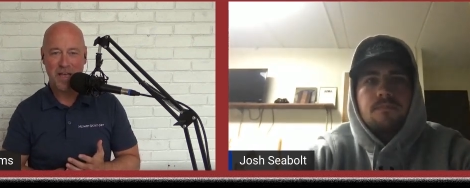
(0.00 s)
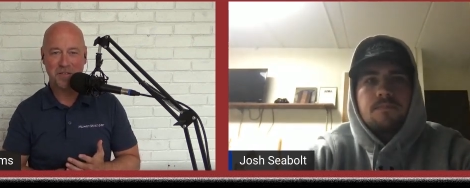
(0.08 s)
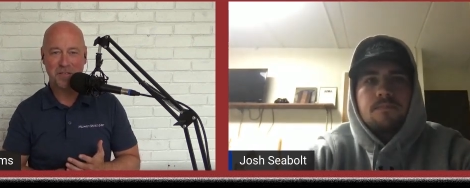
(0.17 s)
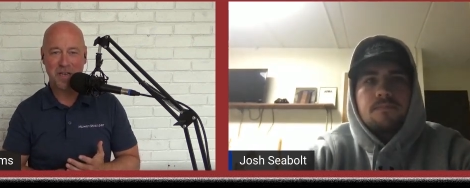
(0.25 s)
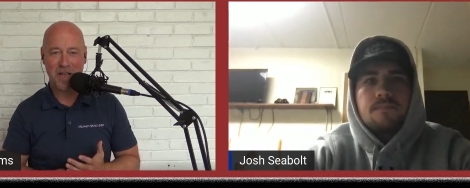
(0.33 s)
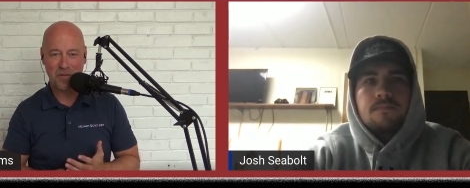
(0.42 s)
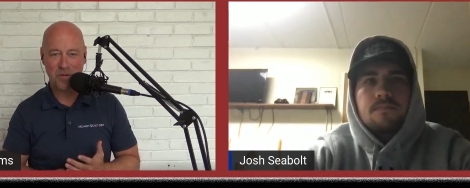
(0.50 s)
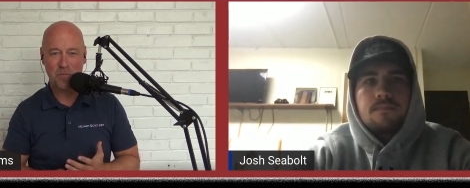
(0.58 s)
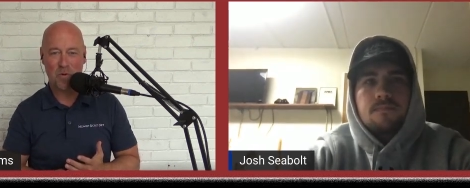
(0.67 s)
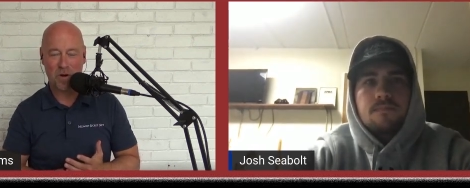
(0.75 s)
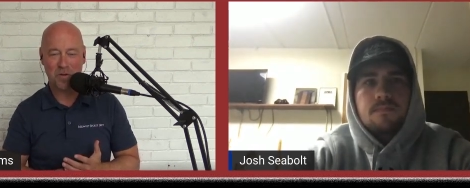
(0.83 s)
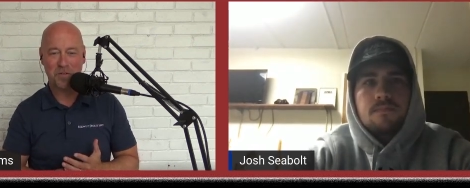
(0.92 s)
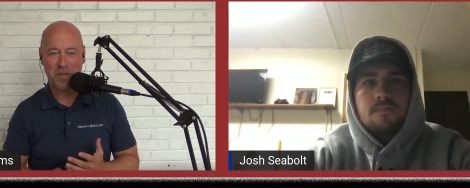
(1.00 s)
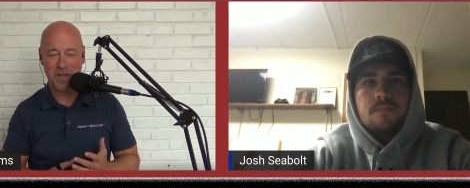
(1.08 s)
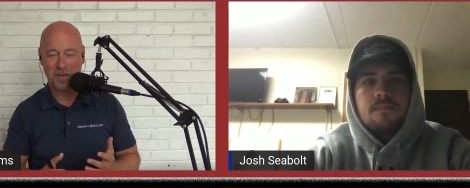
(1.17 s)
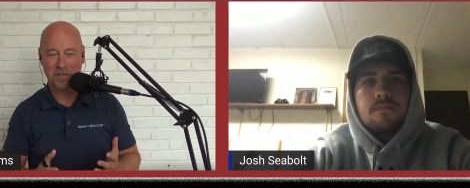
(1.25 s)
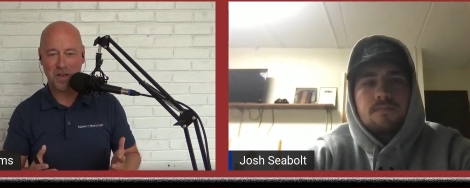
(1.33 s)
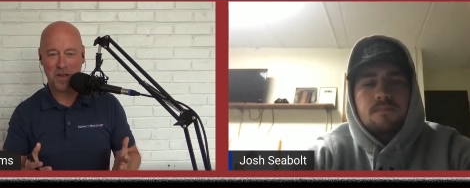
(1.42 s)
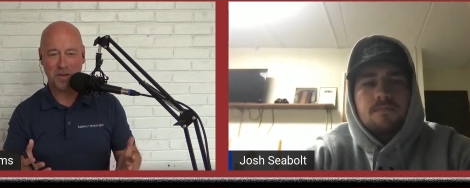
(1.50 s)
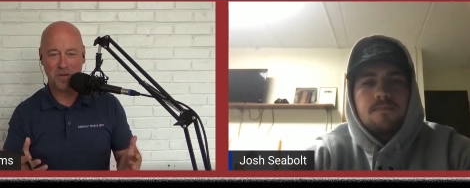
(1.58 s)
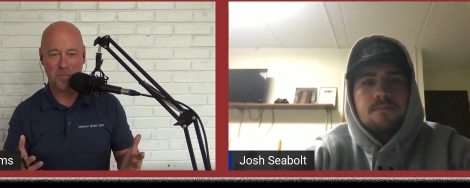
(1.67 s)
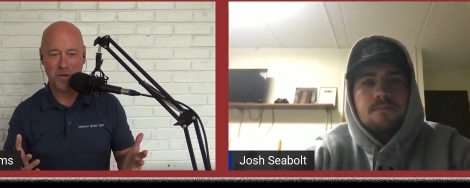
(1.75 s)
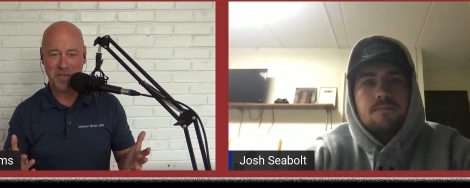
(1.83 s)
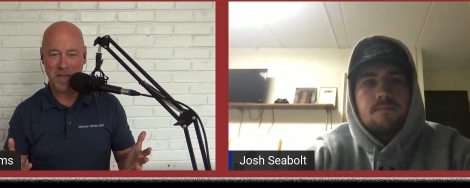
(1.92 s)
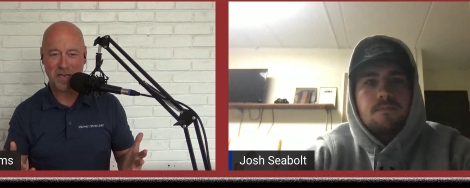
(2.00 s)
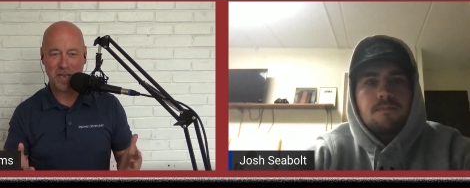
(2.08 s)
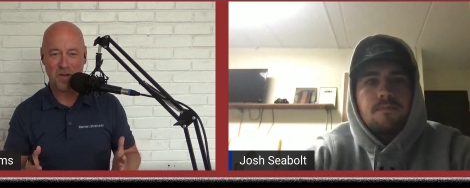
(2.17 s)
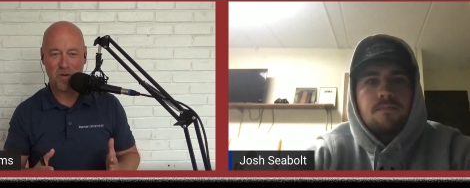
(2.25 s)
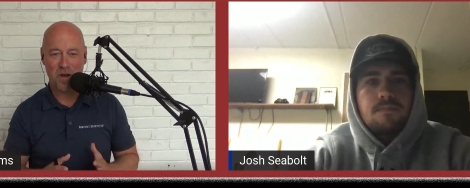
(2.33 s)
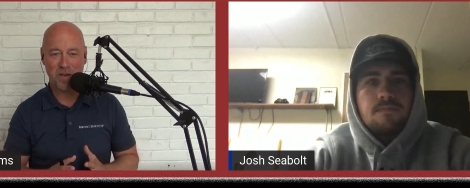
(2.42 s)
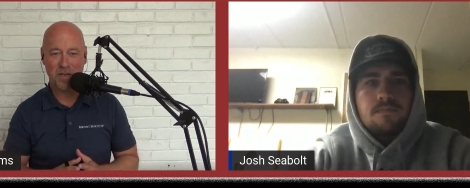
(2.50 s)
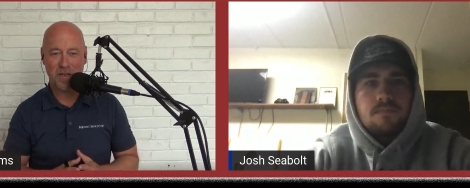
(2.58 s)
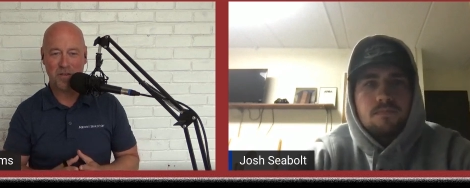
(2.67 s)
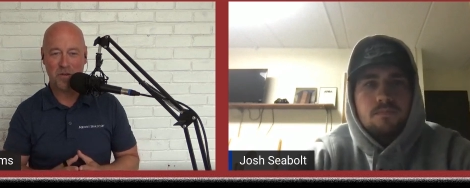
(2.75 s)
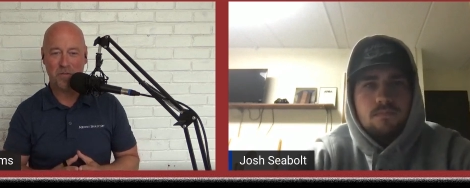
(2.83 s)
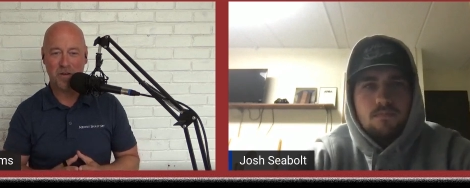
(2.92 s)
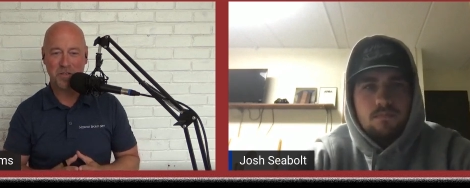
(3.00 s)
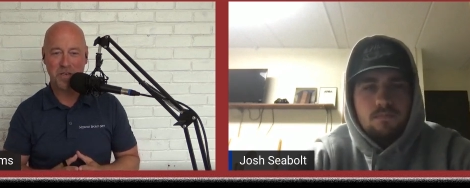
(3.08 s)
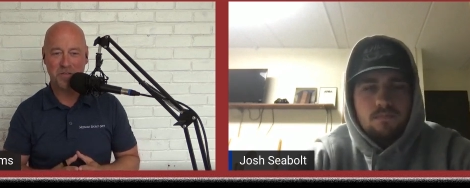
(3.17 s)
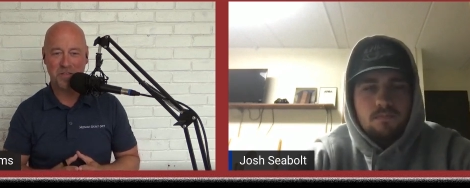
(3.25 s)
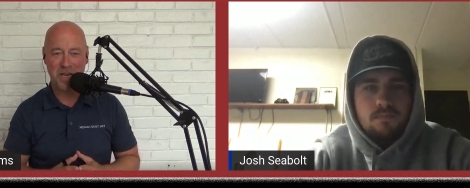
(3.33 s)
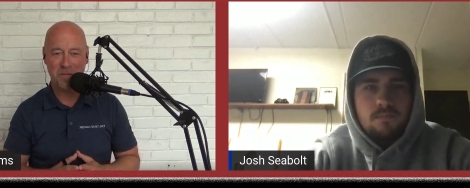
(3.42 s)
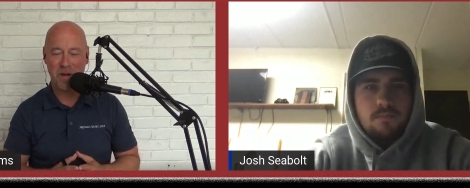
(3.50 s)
Speaker 1: head to Leavenworth, and uh, you'll be taking on uh, University of St.